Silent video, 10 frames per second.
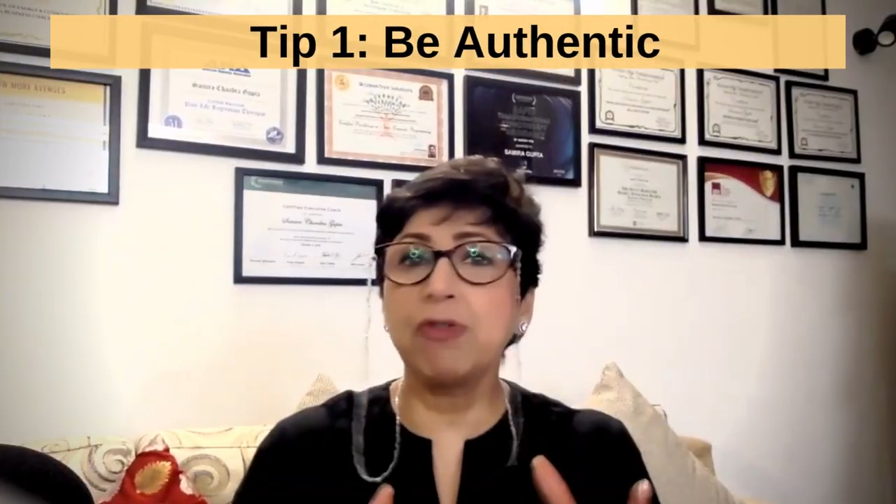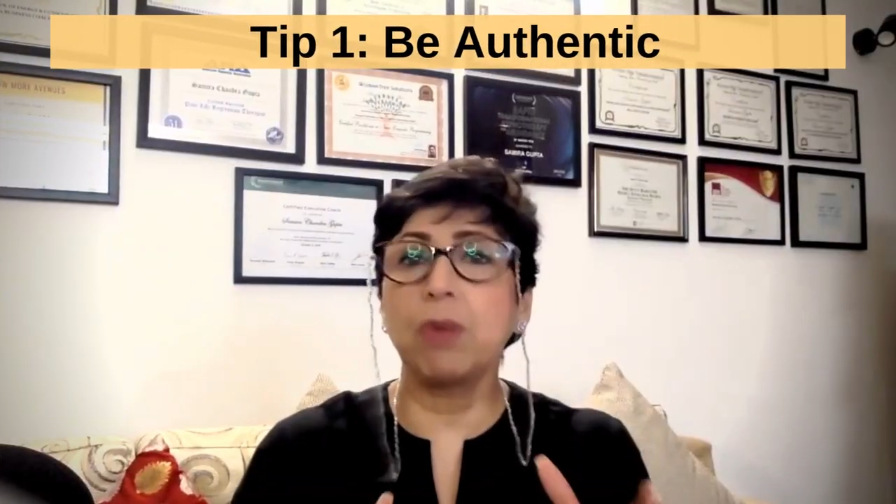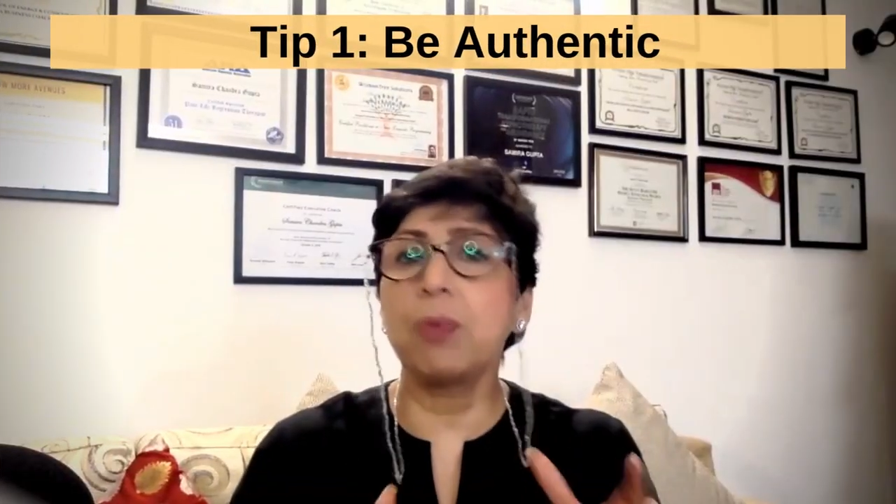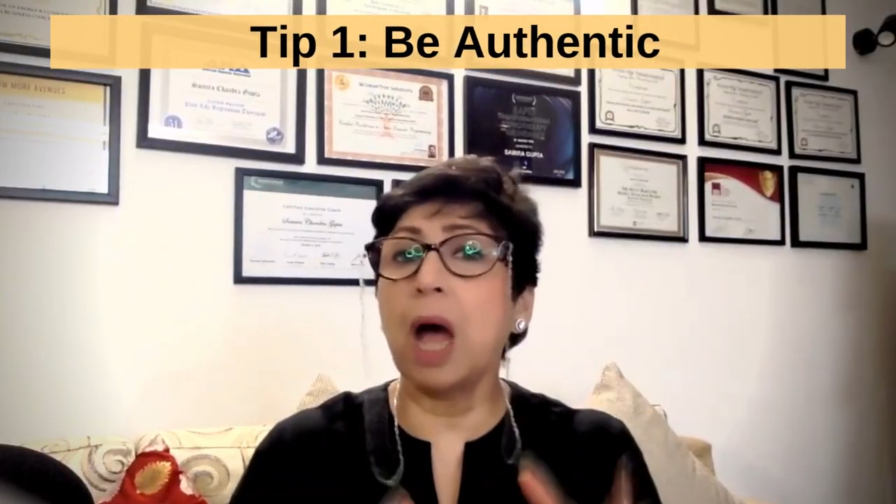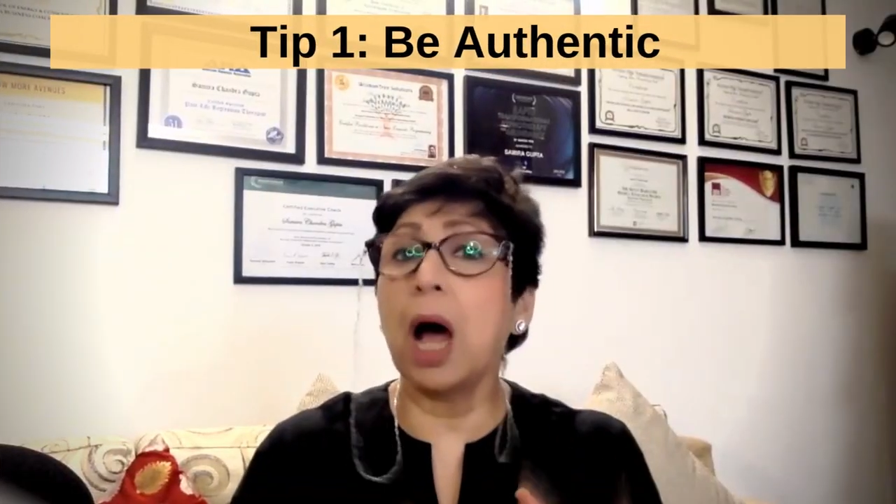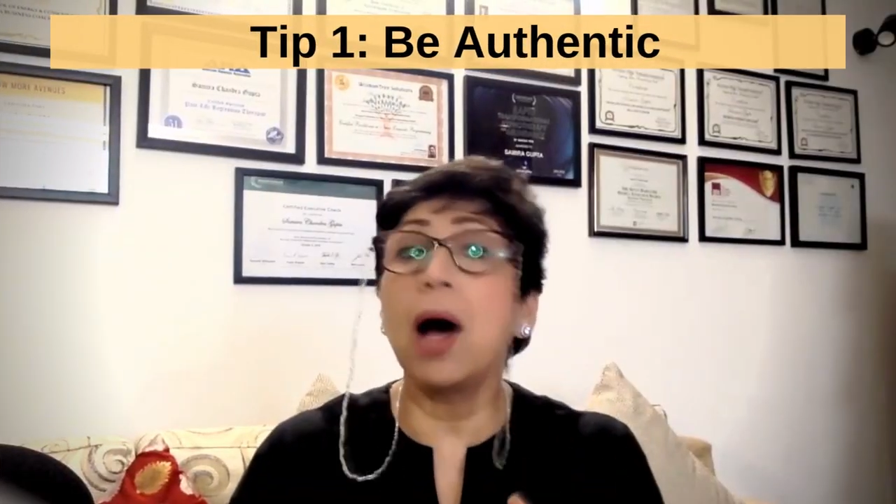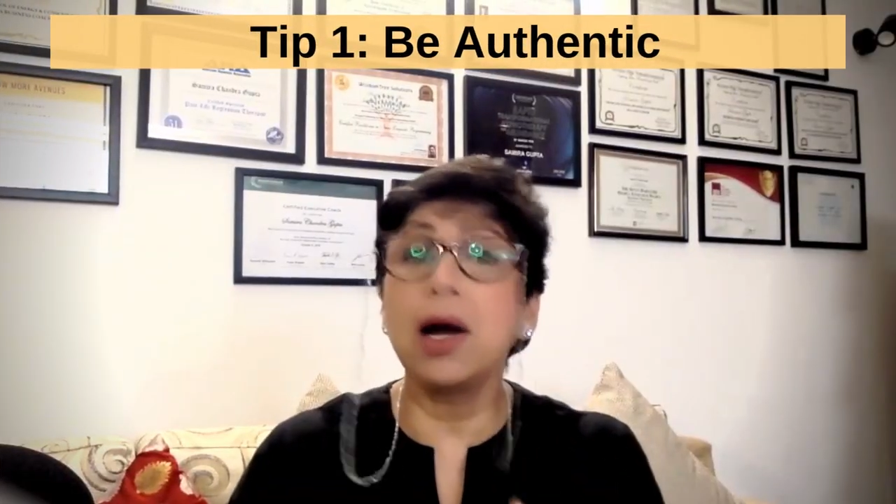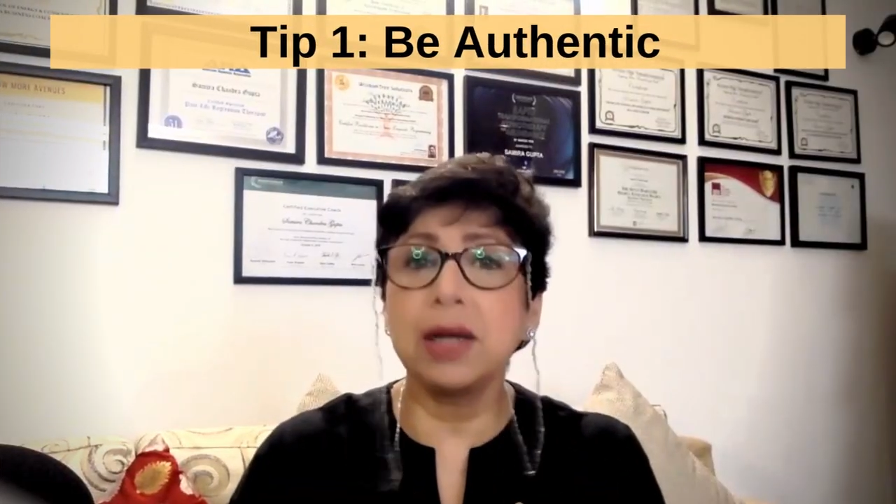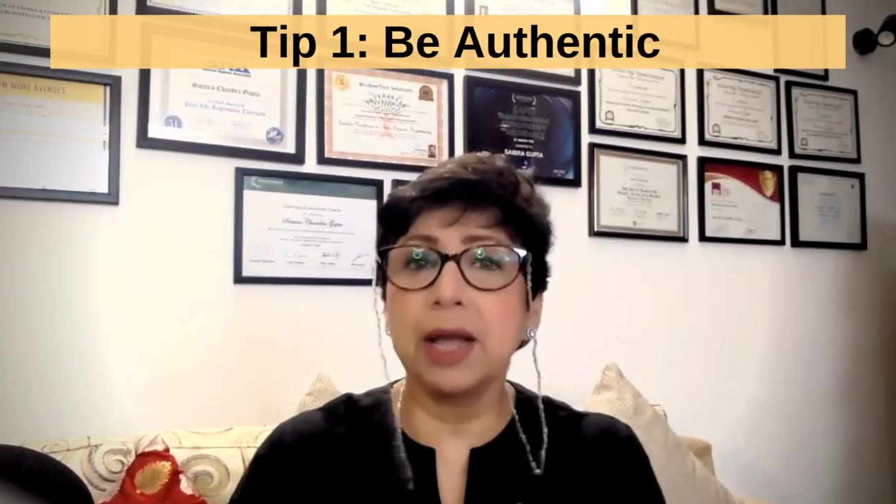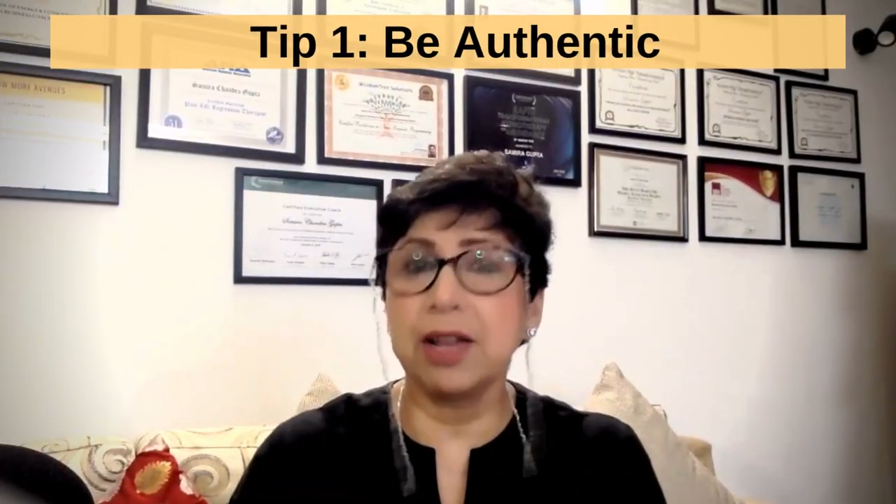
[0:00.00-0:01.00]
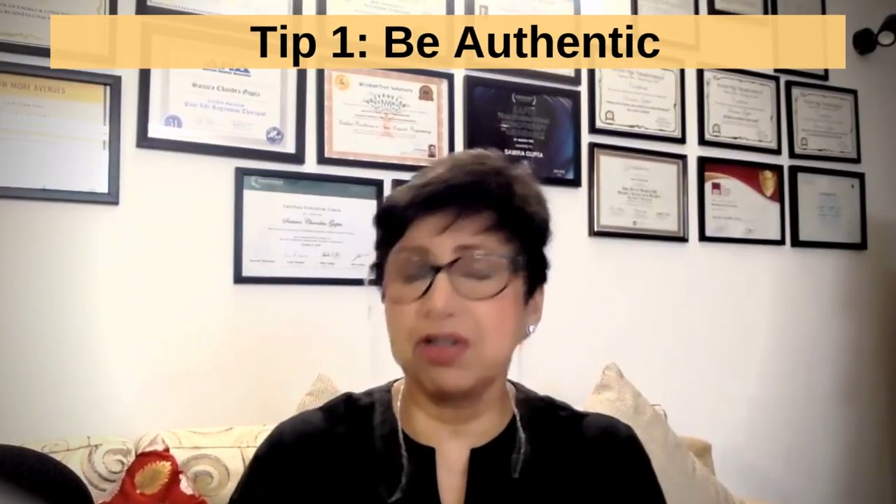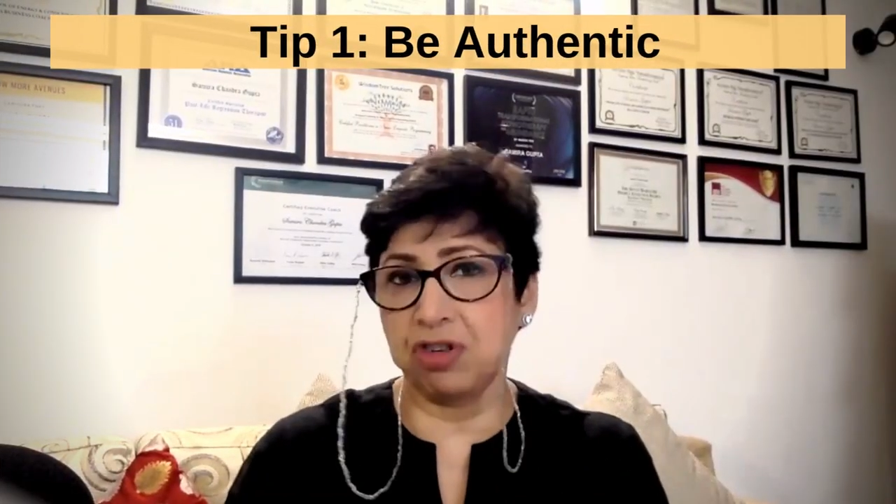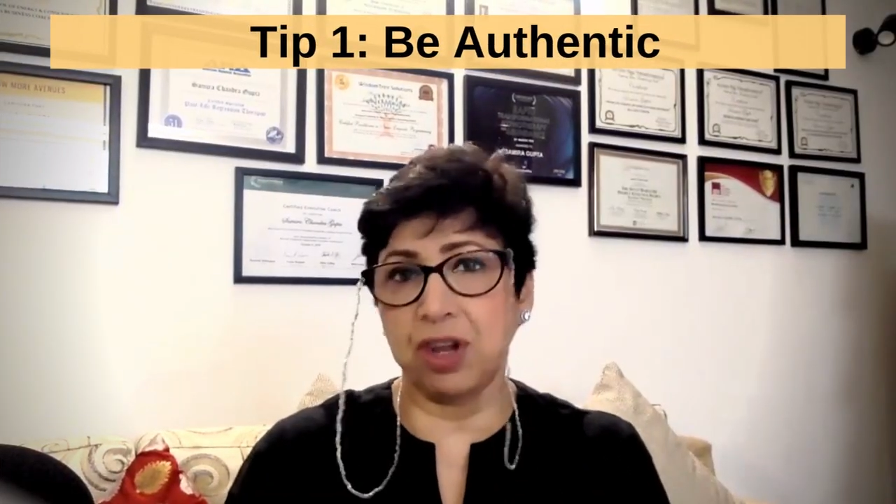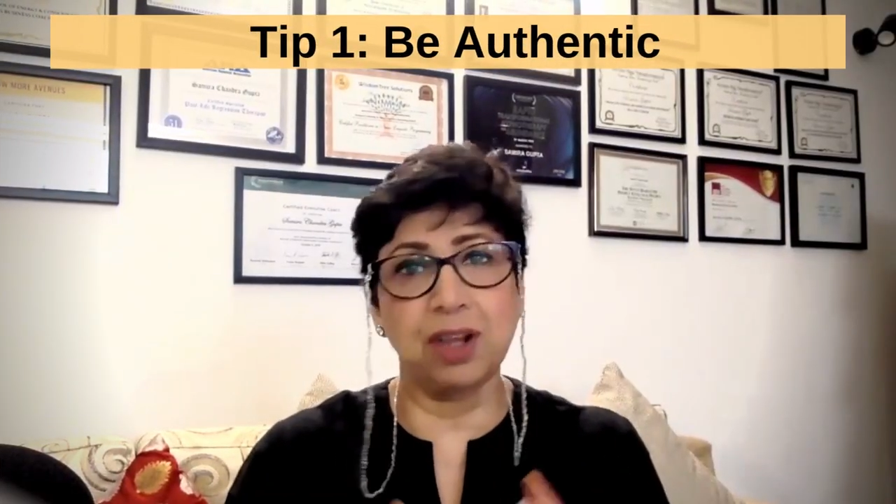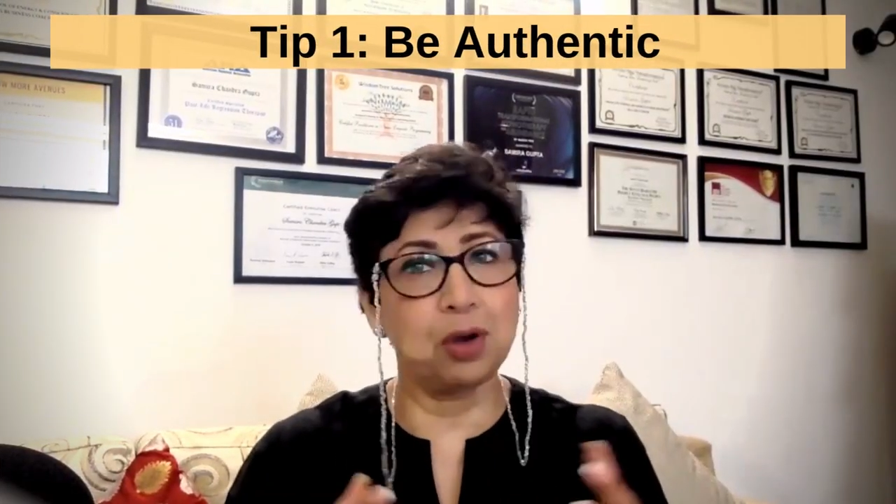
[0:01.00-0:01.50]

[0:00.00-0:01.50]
from the heart and share